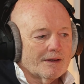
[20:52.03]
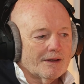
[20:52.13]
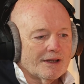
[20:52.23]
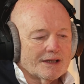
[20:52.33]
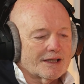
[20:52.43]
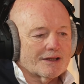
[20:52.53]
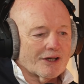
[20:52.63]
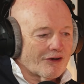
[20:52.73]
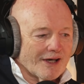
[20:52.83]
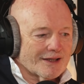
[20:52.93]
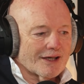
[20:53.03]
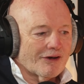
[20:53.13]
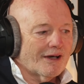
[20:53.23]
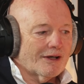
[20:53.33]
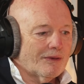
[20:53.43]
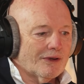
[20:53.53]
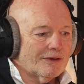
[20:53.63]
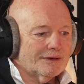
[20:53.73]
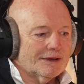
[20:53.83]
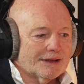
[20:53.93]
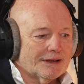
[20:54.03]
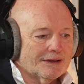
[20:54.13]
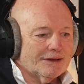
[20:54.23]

and he says, it's a great quote, like,